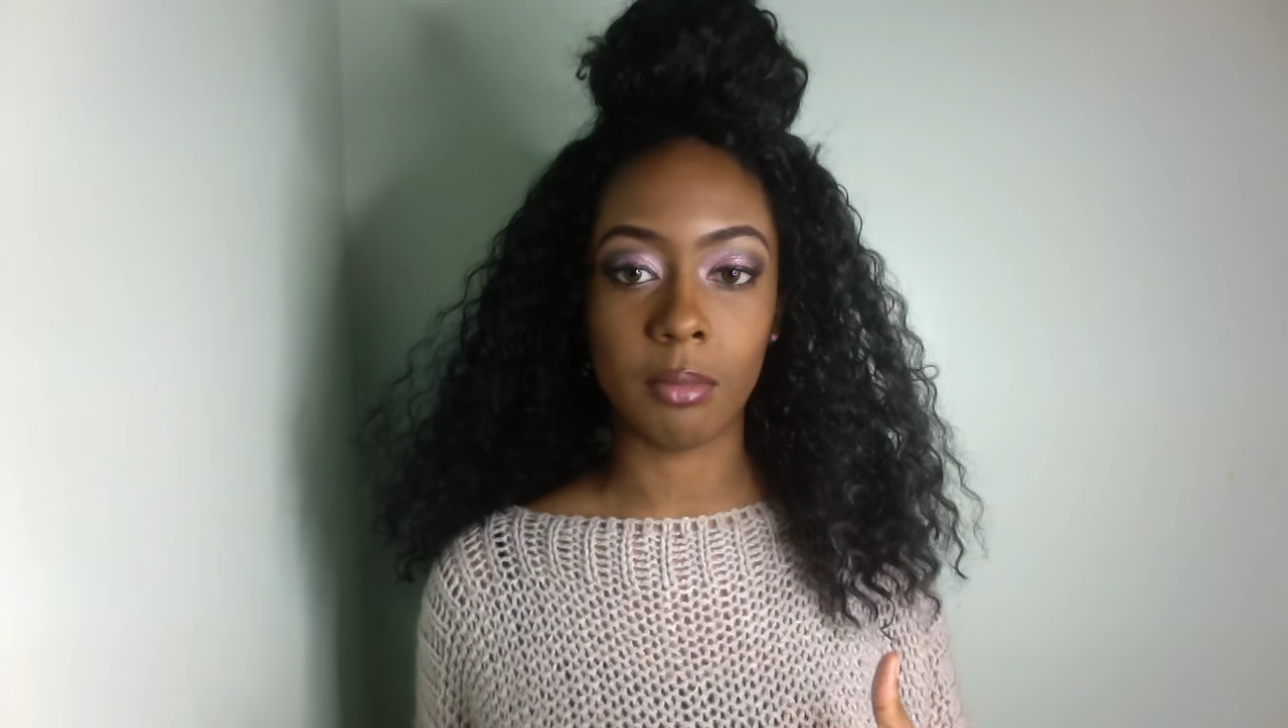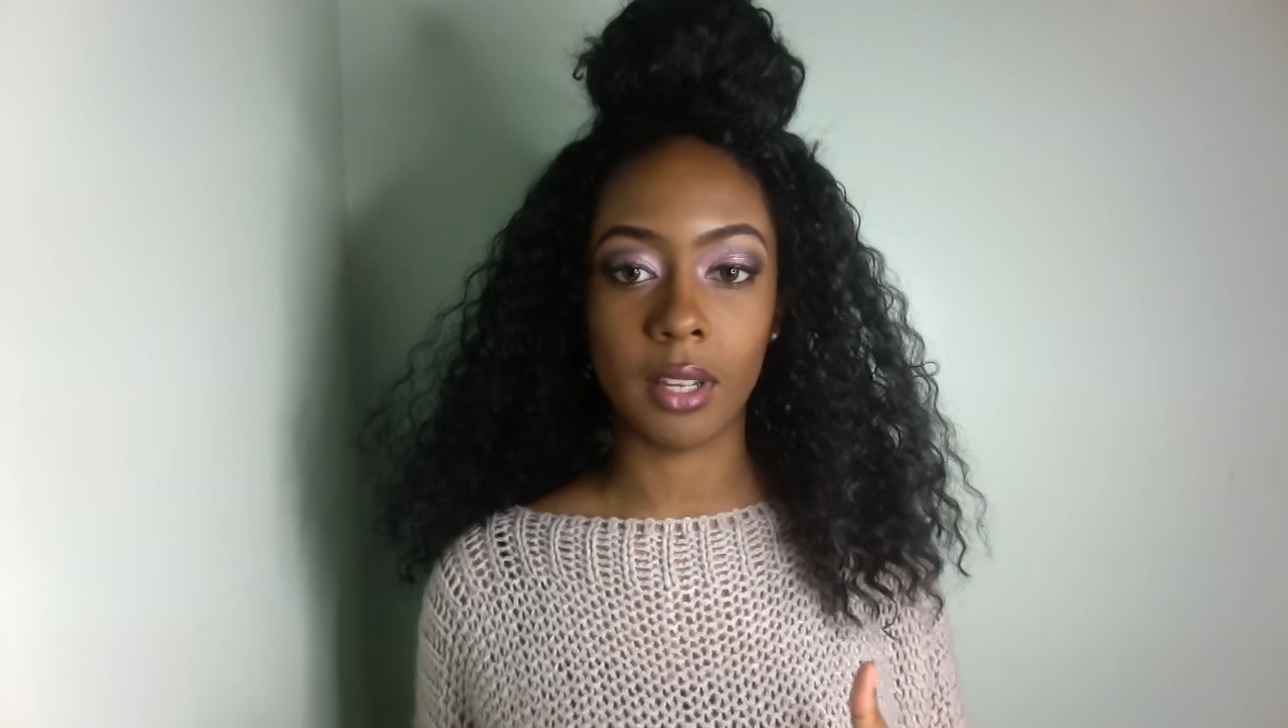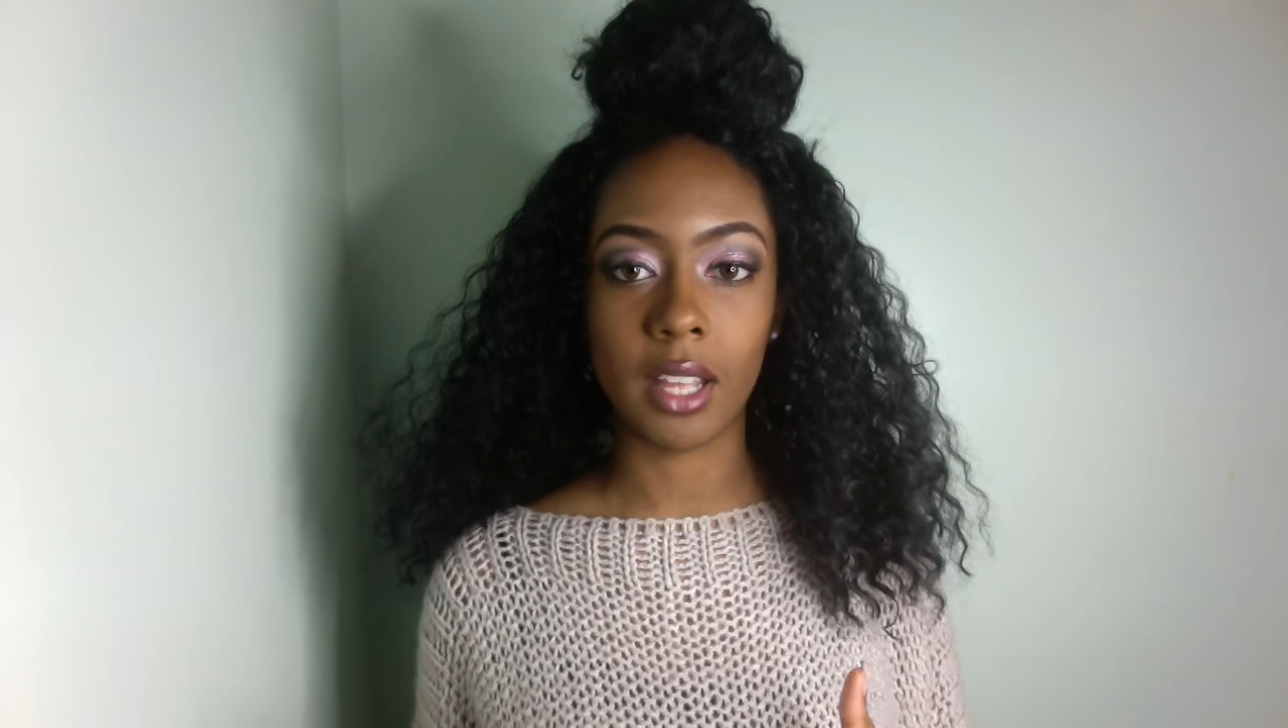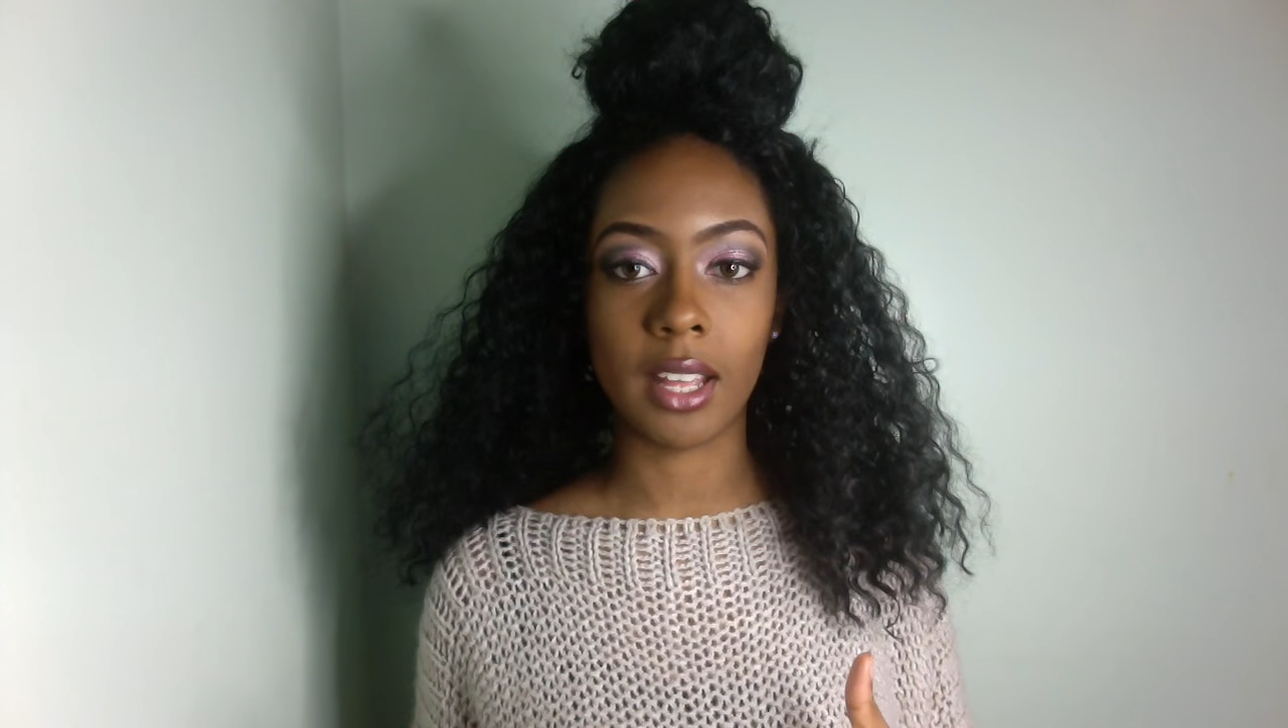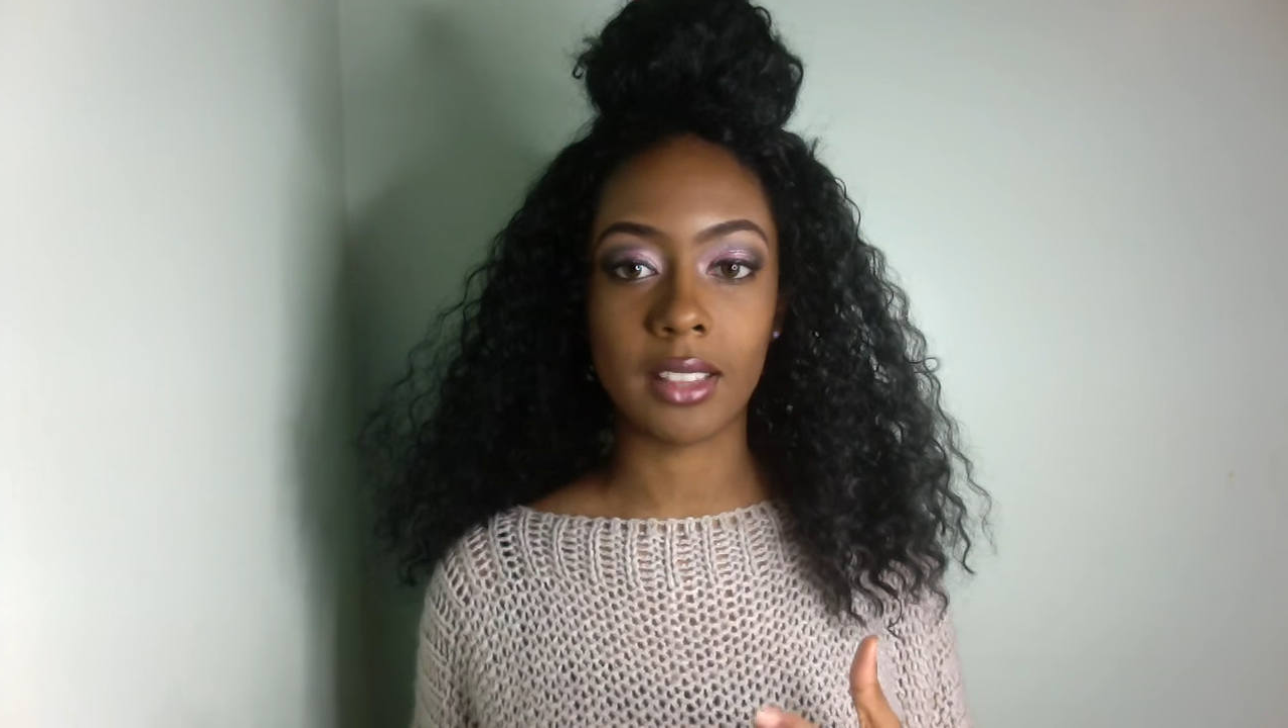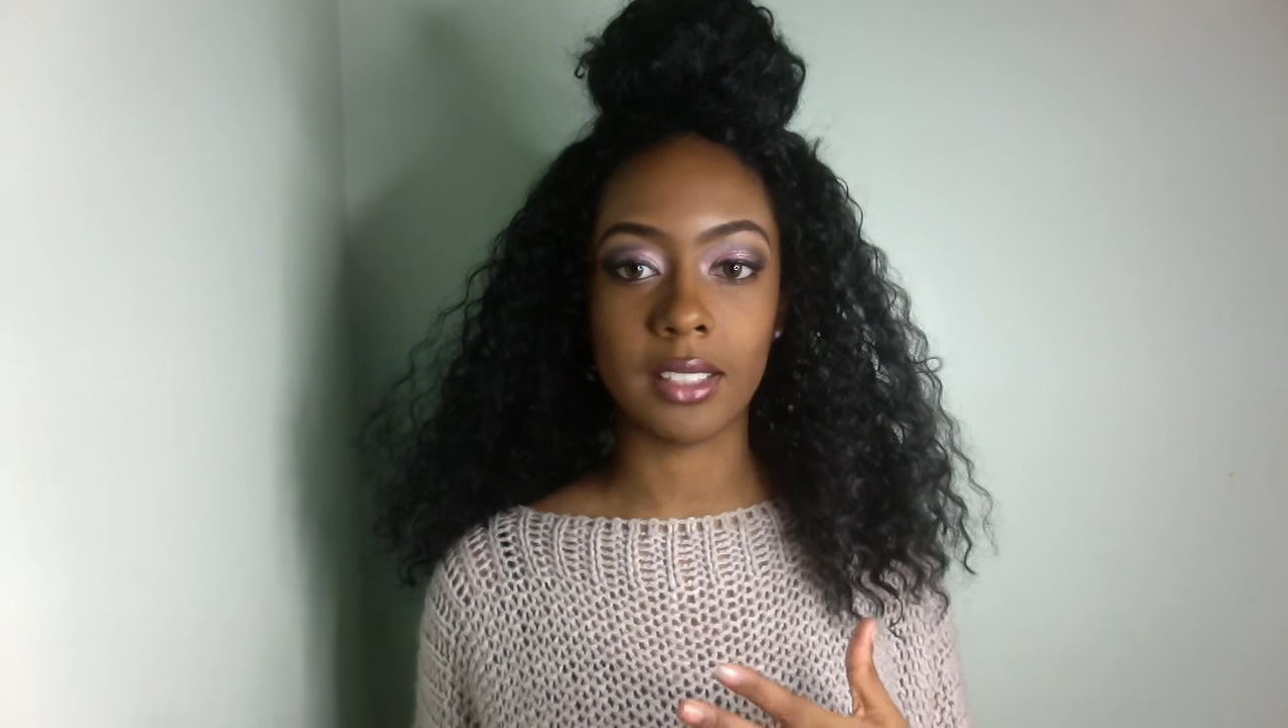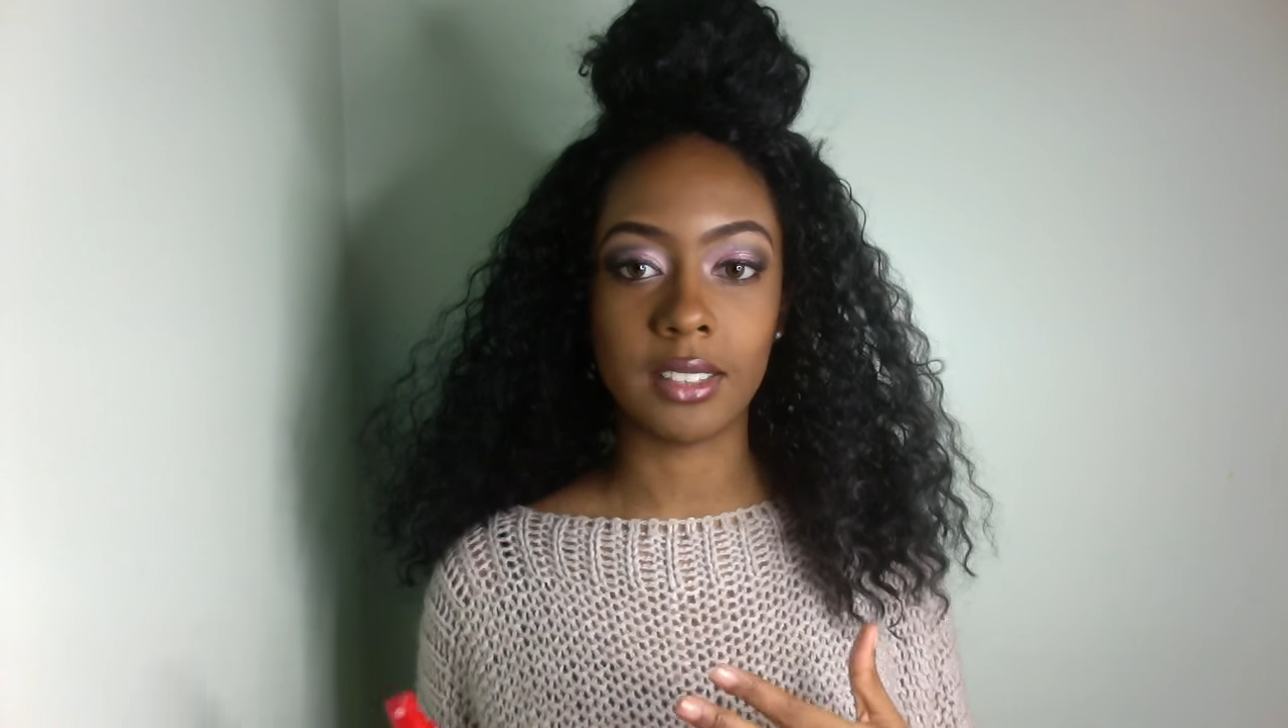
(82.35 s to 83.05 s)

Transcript: But at the